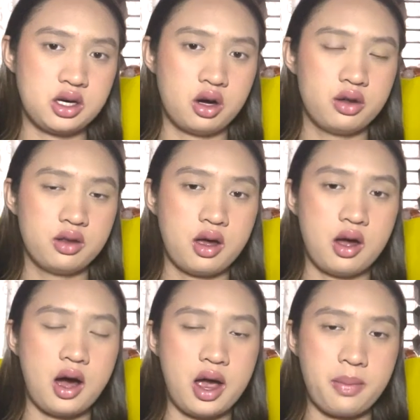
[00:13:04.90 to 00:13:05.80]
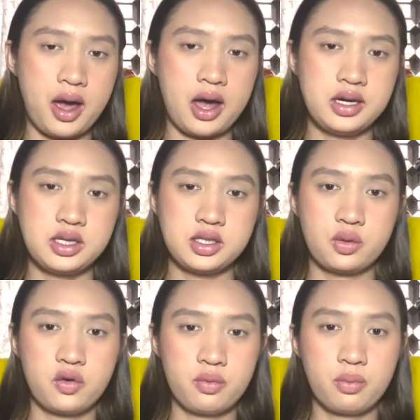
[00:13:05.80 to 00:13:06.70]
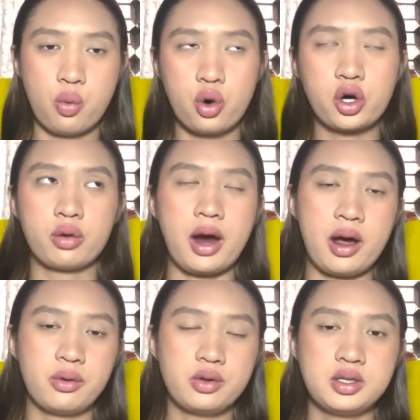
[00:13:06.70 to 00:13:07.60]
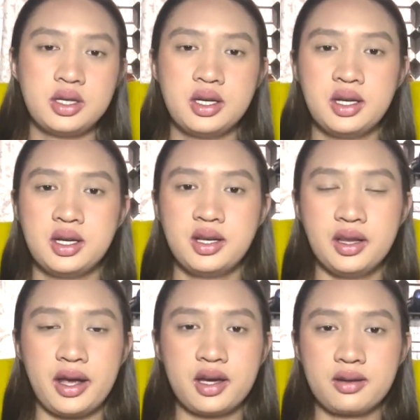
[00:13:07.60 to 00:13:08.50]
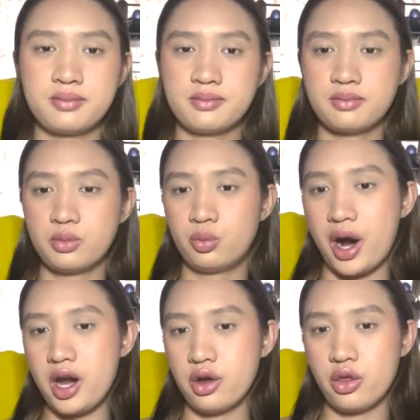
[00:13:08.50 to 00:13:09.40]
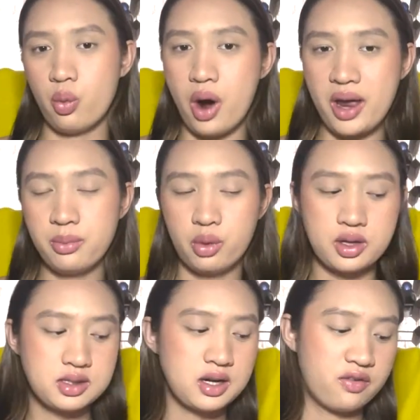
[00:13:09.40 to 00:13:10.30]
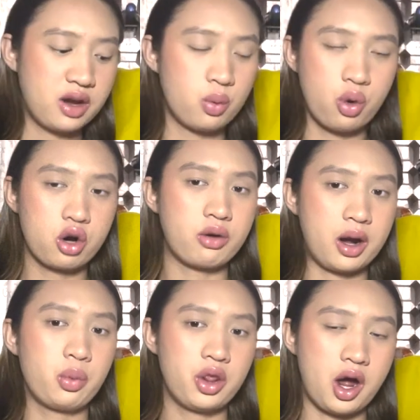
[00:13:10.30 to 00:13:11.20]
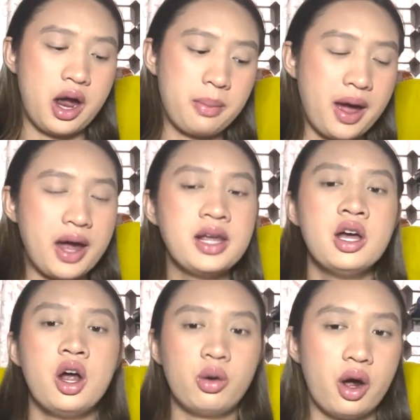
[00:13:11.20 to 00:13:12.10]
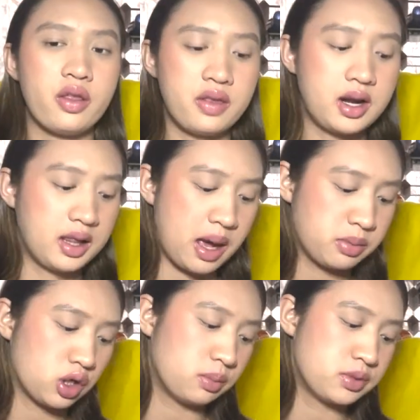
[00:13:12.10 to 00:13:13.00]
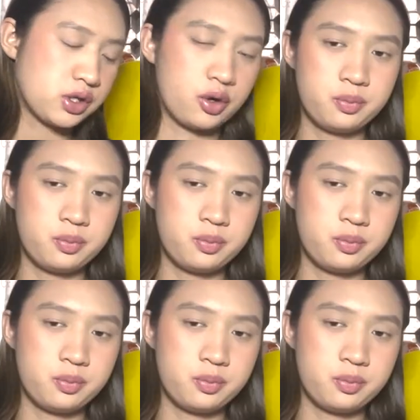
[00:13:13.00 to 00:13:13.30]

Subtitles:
on the iPad to sort of walk around, like write on the whiteboard and stuff, and walk around with the iPad rather than a laptop. So